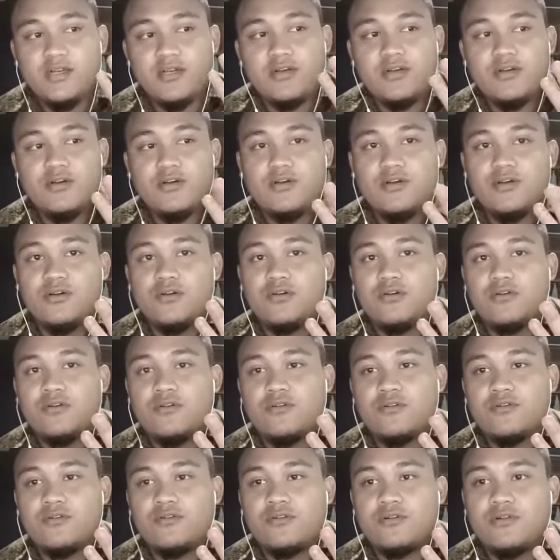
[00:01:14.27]

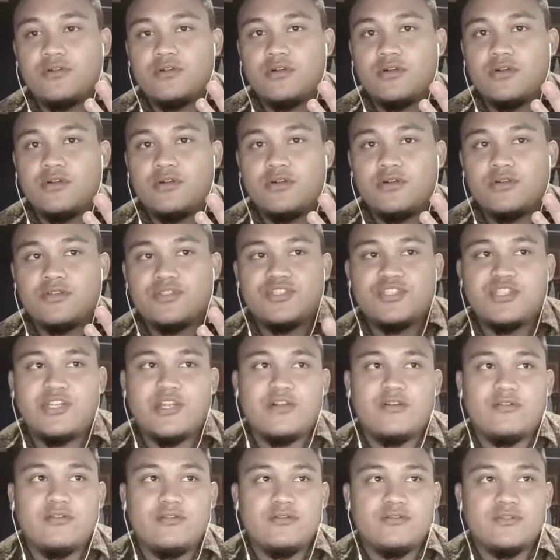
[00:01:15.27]
or
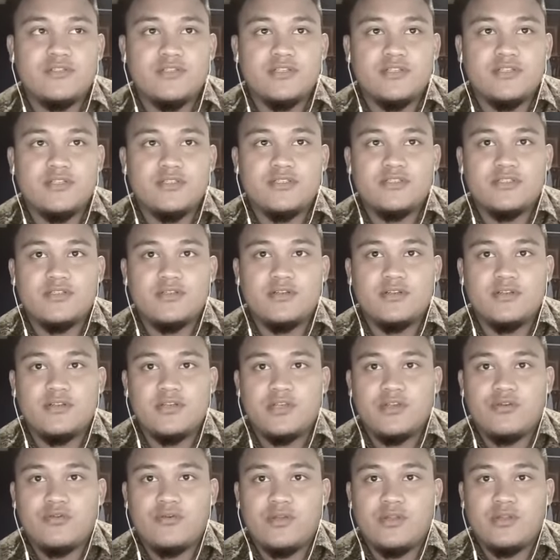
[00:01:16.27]
shareholders'
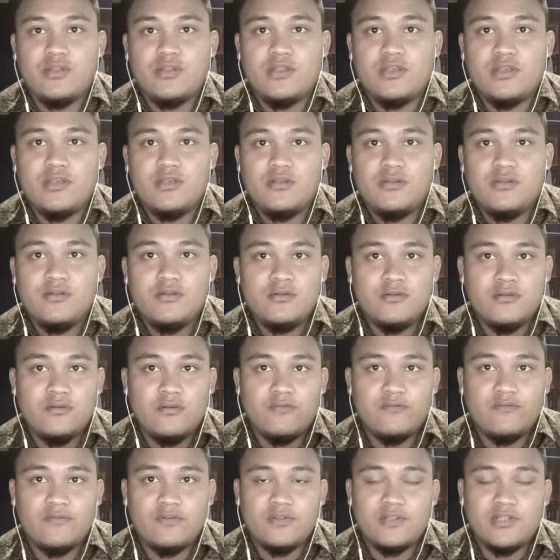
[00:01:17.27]
equity
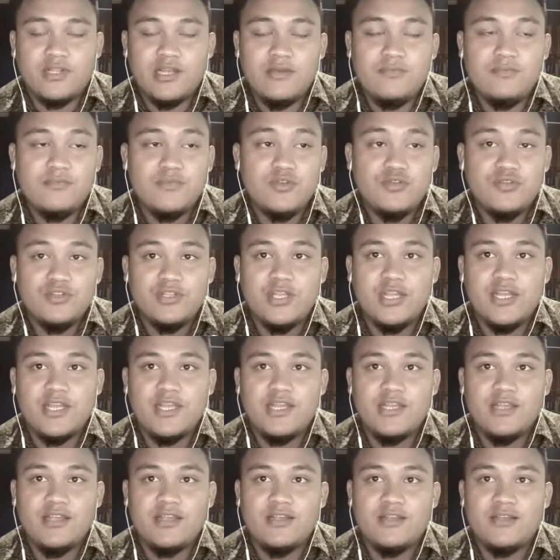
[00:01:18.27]
over time
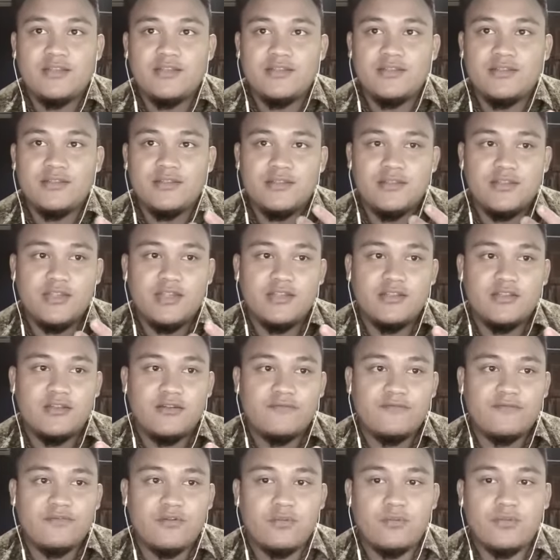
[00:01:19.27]
using data
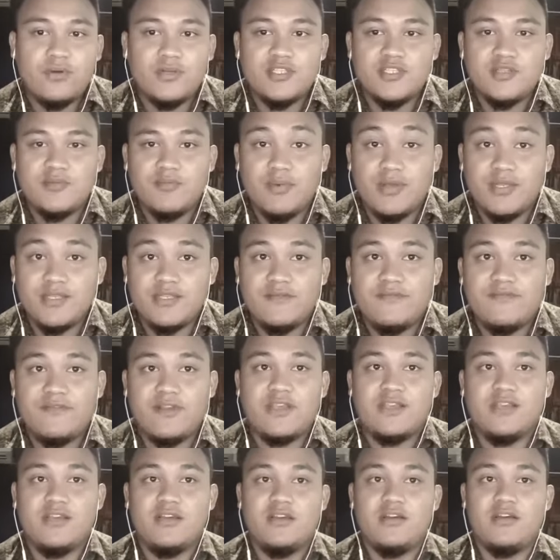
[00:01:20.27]
from a
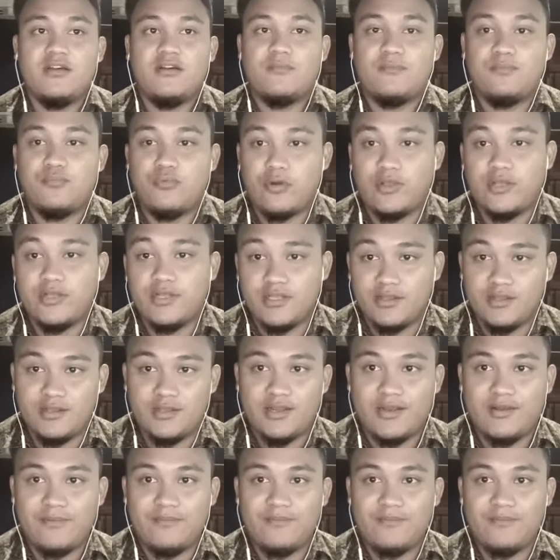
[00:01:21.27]
specific point in time.